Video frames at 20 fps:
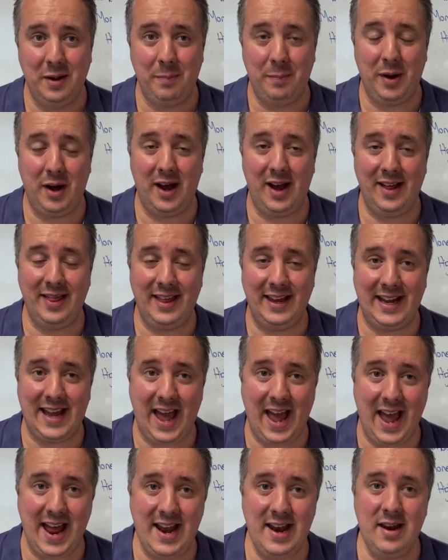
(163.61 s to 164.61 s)
But at the
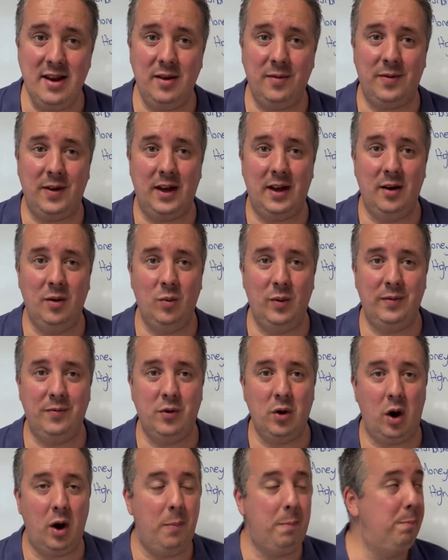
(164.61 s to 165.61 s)
end of it, we've
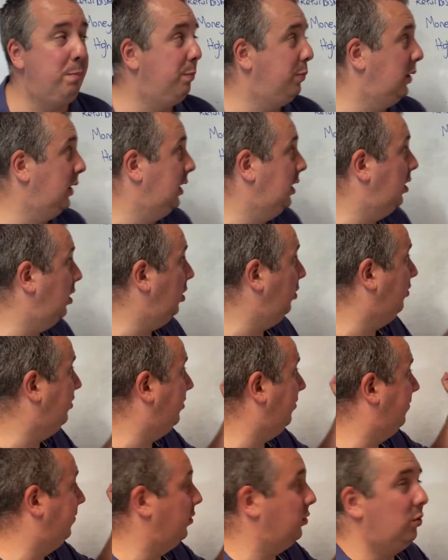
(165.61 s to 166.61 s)
got a
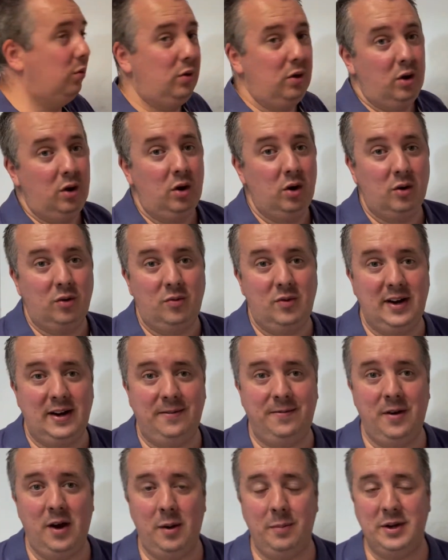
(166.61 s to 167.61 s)
beautiful
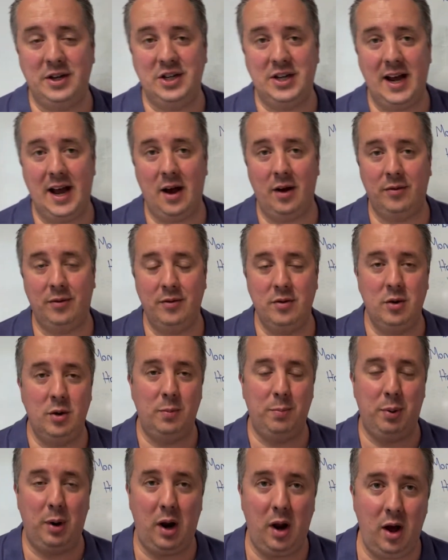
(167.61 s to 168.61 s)
refurbished house.
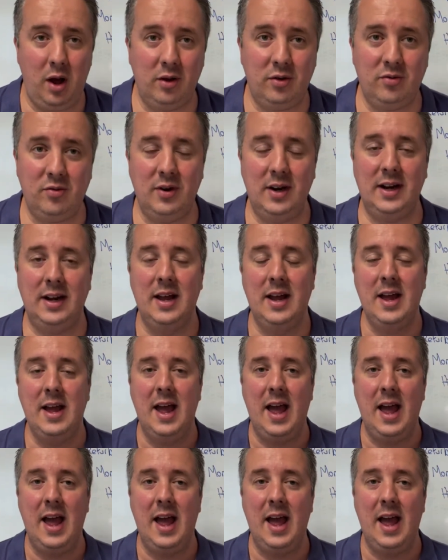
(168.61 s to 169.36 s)
New plastering,